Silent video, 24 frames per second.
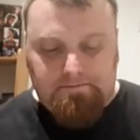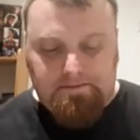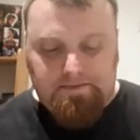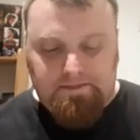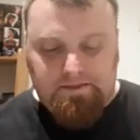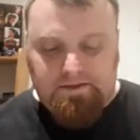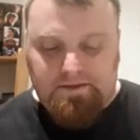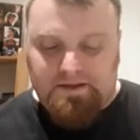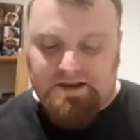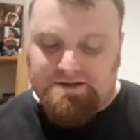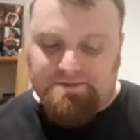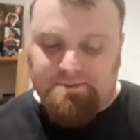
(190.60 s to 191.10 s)

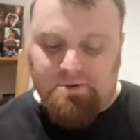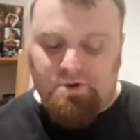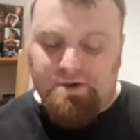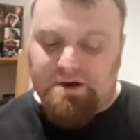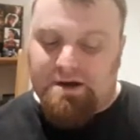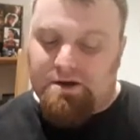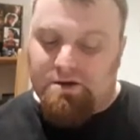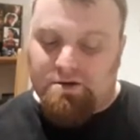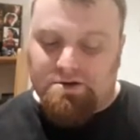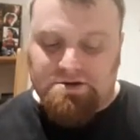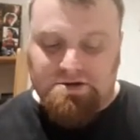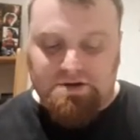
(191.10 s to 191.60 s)
This model
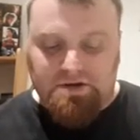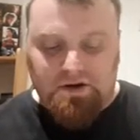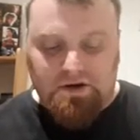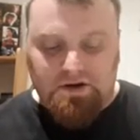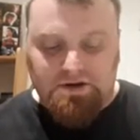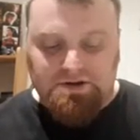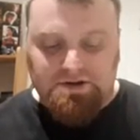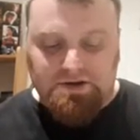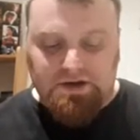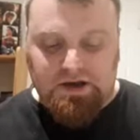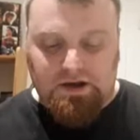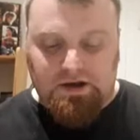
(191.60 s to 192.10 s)
cannot
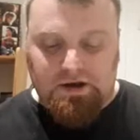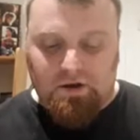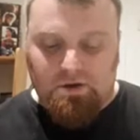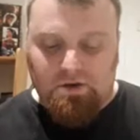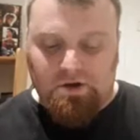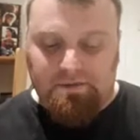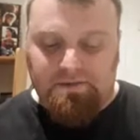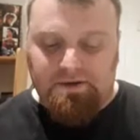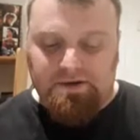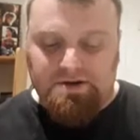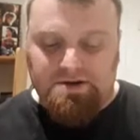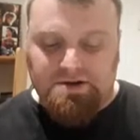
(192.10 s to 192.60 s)
charge. Can only
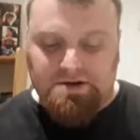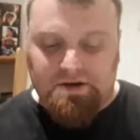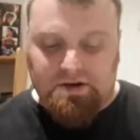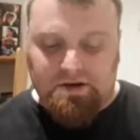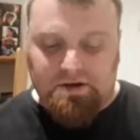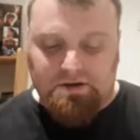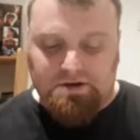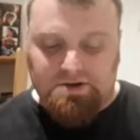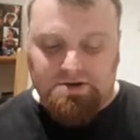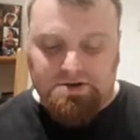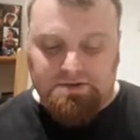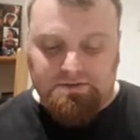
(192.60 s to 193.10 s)
be
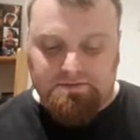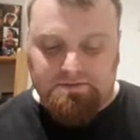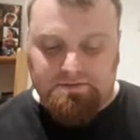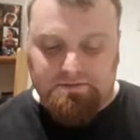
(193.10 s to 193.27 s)
charged.